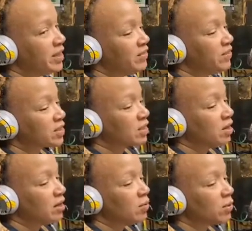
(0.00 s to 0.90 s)
Give us a
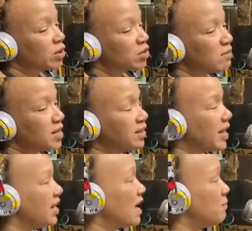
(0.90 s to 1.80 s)
call. We're going to try to make
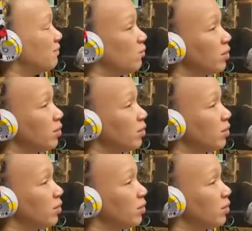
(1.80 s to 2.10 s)
that happen for you.